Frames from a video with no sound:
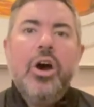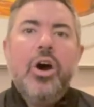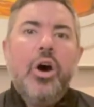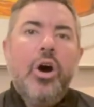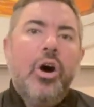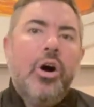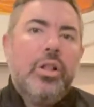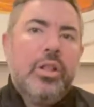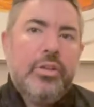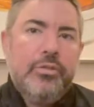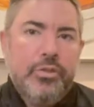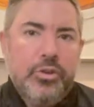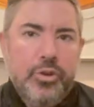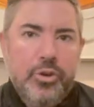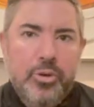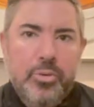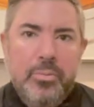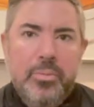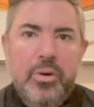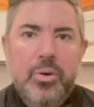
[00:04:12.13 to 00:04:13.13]
all of
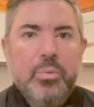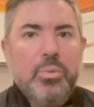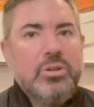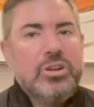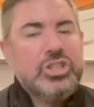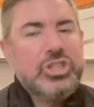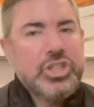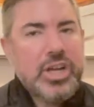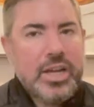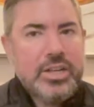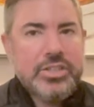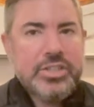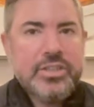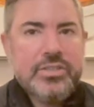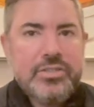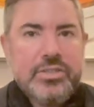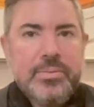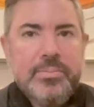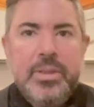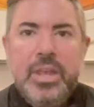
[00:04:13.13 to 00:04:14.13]
whom were
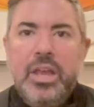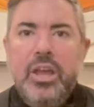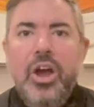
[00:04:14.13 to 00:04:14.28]
judges.